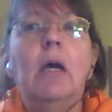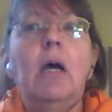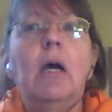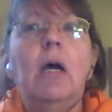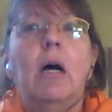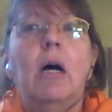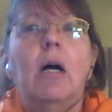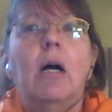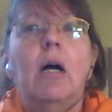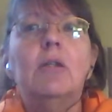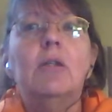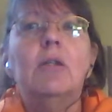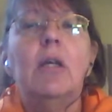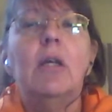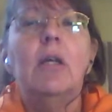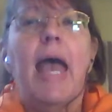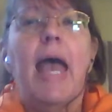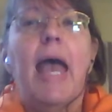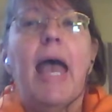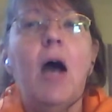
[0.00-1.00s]

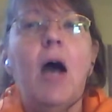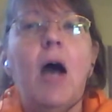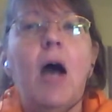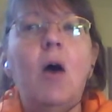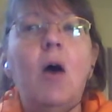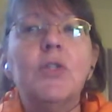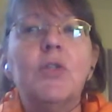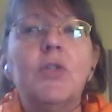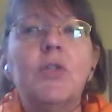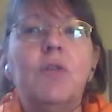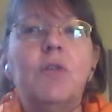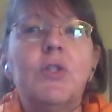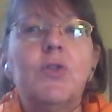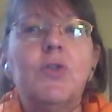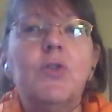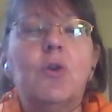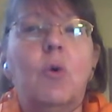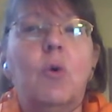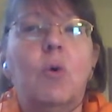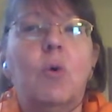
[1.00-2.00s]
How is a
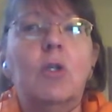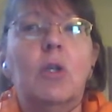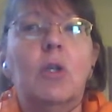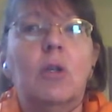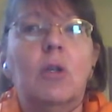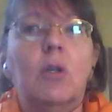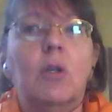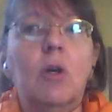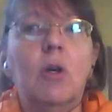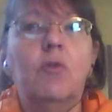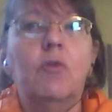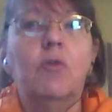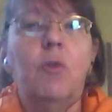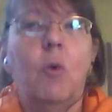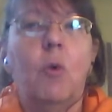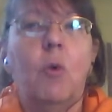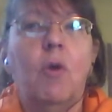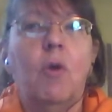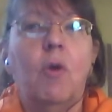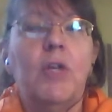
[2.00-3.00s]
visitor going to look
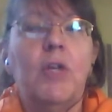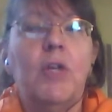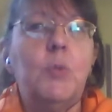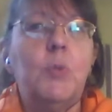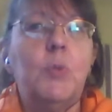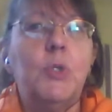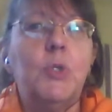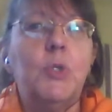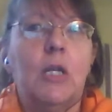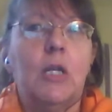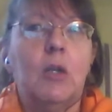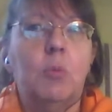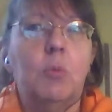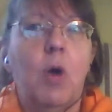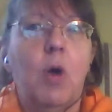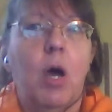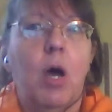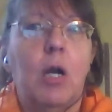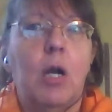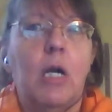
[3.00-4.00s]
for these particular
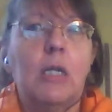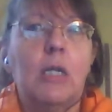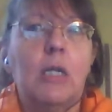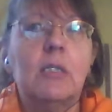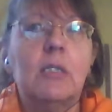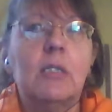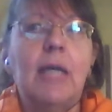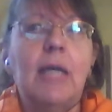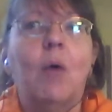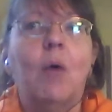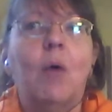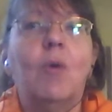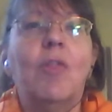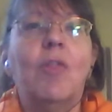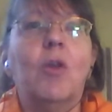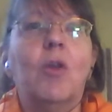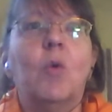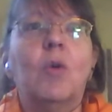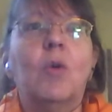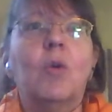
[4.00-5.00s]
products? How are
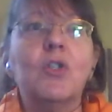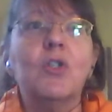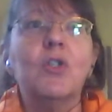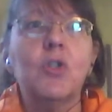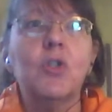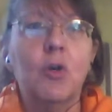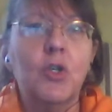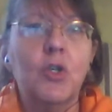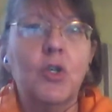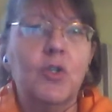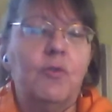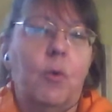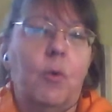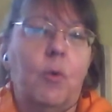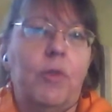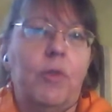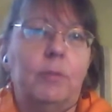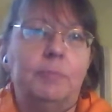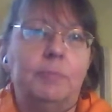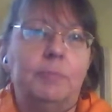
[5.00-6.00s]
they going to search
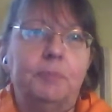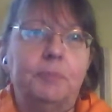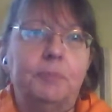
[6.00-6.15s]
for them?